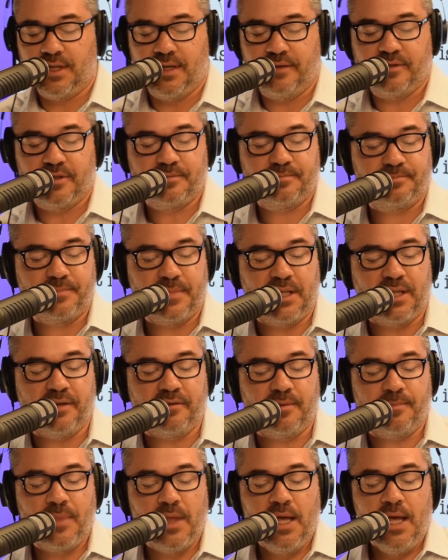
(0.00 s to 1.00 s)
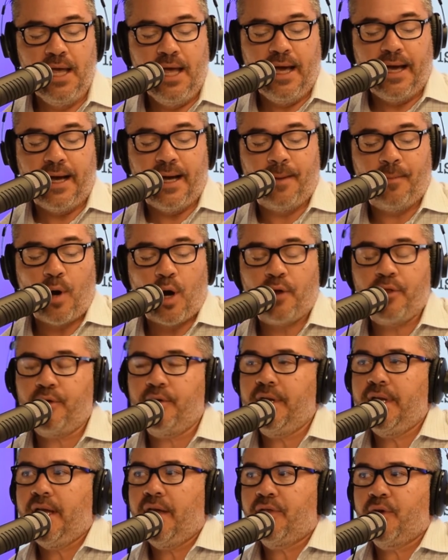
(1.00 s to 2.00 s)
I love it. Are
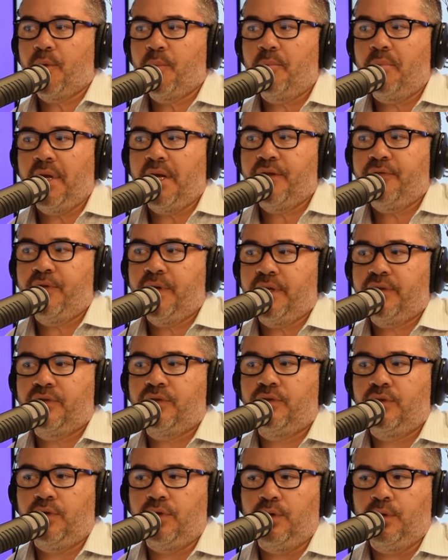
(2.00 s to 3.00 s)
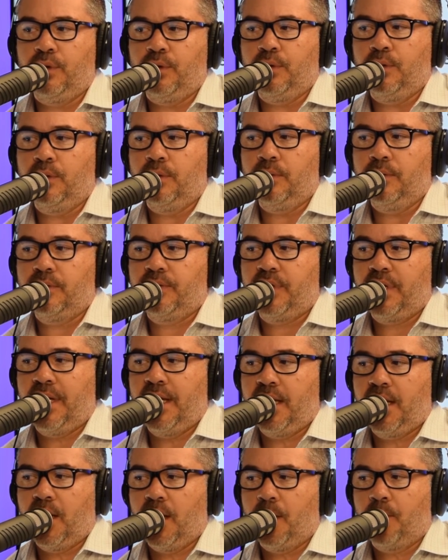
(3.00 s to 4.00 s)
there any other benefits to
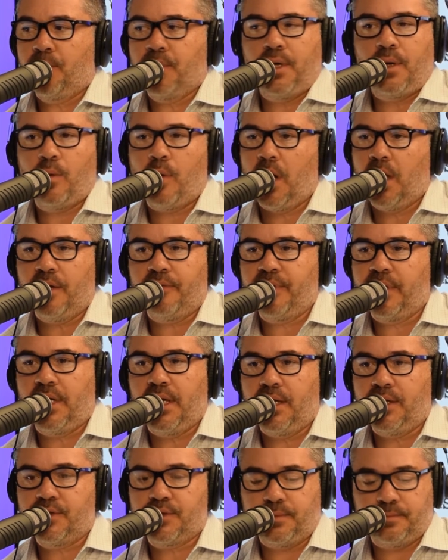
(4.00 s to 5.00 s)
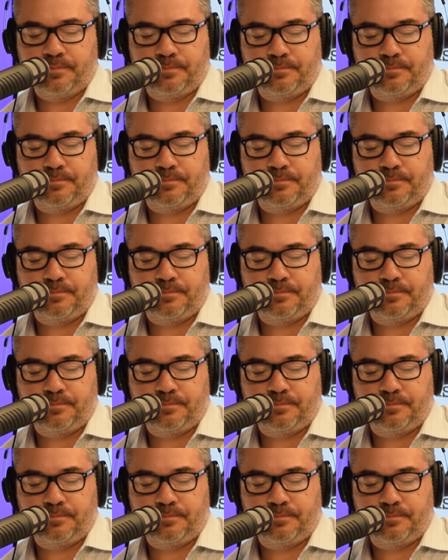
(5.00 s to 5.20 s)
getting a pre-qualification?